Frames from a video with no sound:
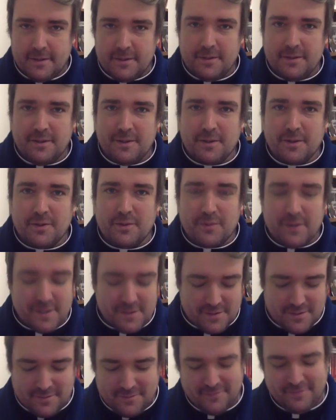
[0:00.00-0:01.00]
You know the
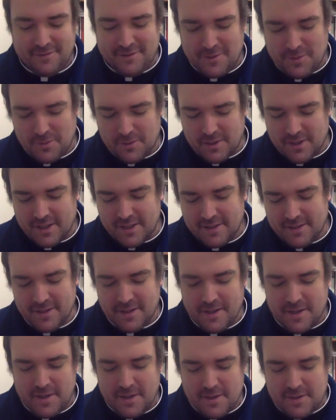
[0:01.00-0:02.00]
rest. Okay?
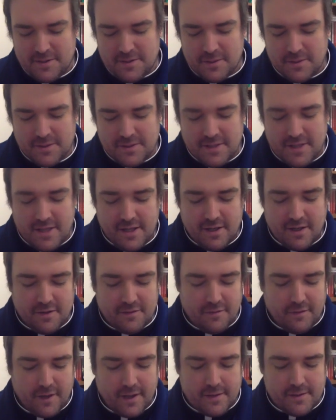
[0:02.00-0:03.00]
So we say the Our
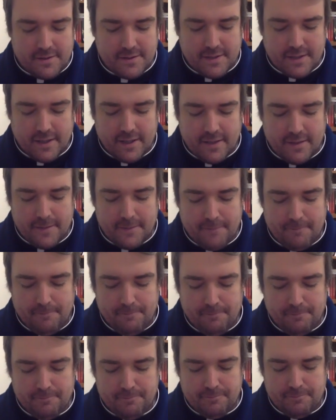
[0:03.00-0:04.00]
Father together.
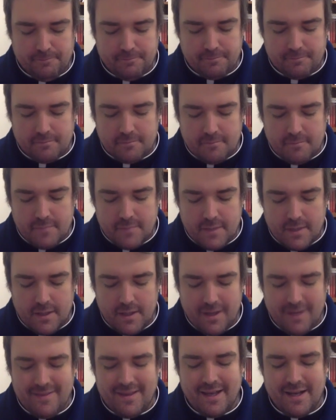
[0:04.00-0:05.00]

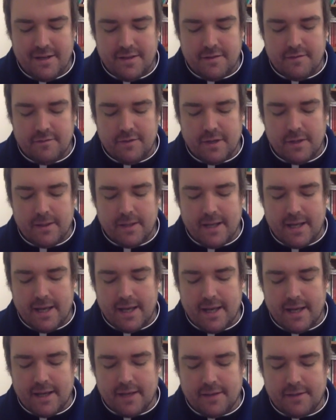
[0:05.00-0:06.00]
And then at the very
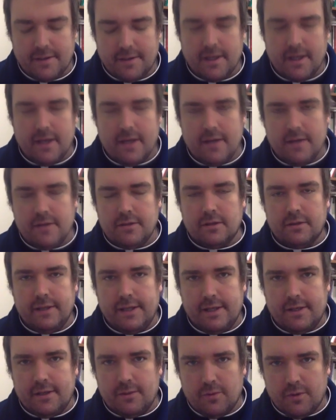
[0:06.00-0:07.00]
end, the
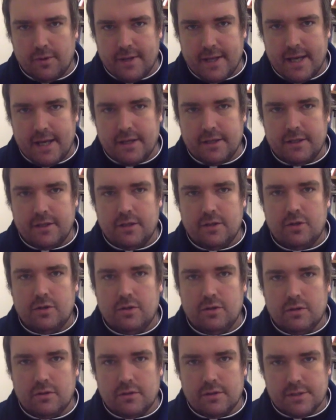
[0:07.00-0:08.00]
leader will then
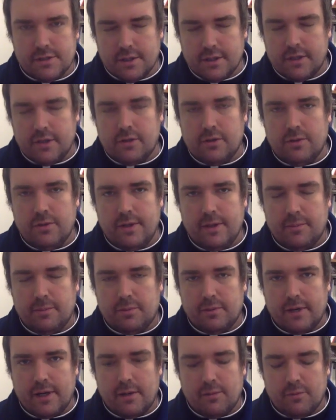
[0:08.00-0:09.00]
conclude. It's a concluding
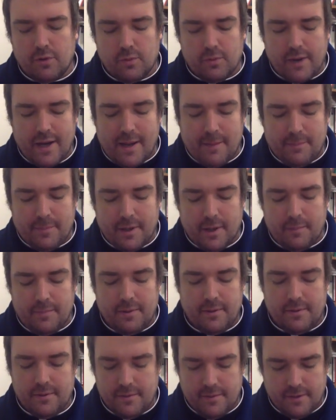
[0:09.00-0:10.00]
prayer. We'll wrap up
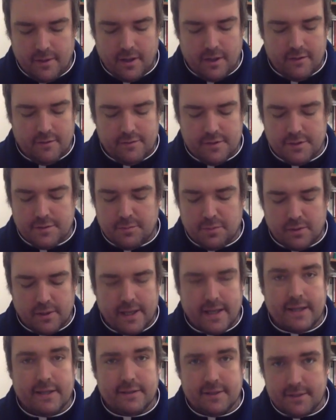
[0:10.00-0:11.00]
all of this
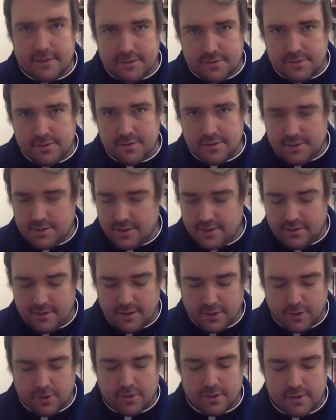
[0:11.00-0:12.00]
praying that has just
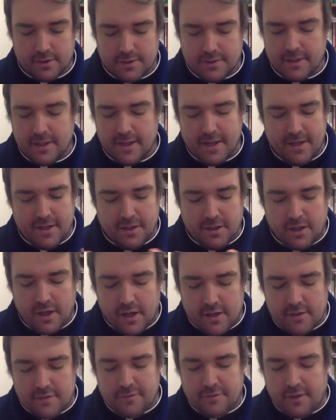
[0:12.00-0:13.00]
occurred.
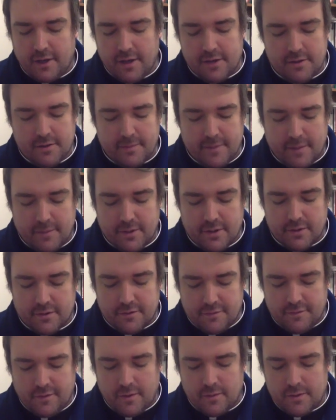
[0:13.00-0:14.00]
"God our Father, may we
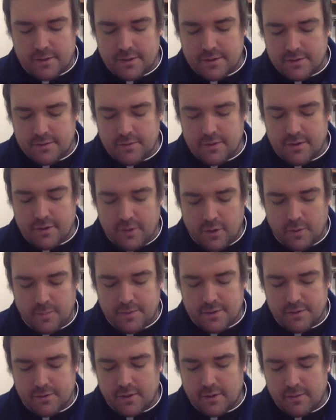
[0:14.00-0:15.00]
look forward with hope
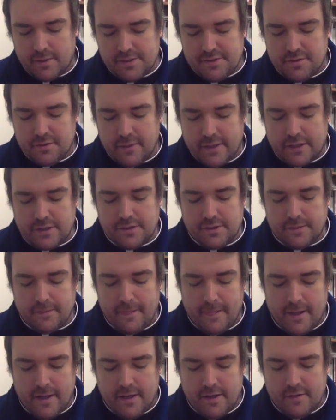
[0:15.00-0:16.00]
to our
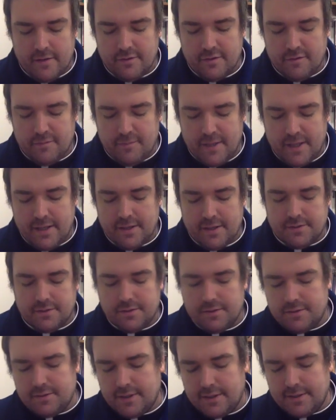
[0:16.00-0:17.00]
resurrection. For you've made us
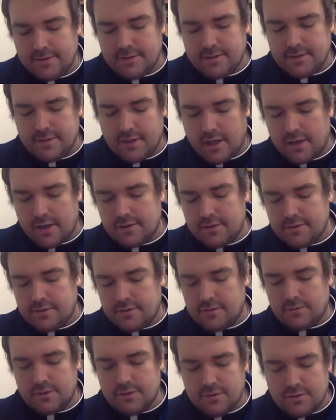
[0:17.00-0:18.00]
your sons and
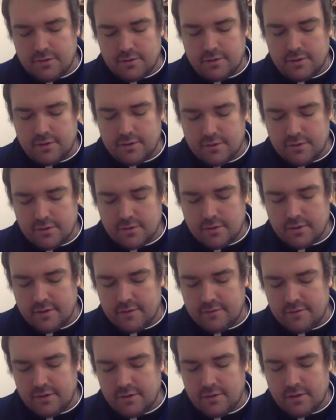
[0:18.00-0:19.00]
daughters and restored the joy
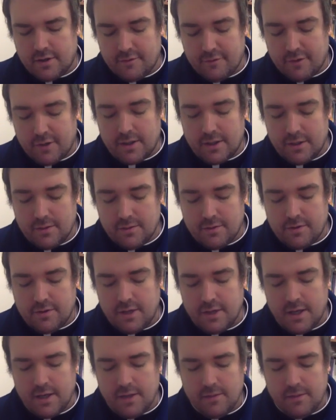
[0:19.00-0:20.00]
of our youth.
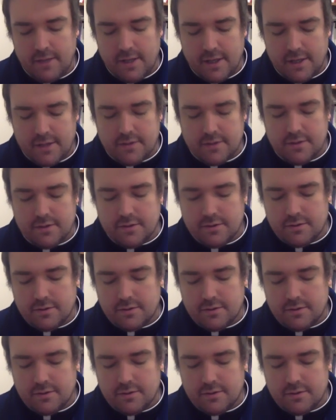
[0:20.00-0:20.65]
We ask this to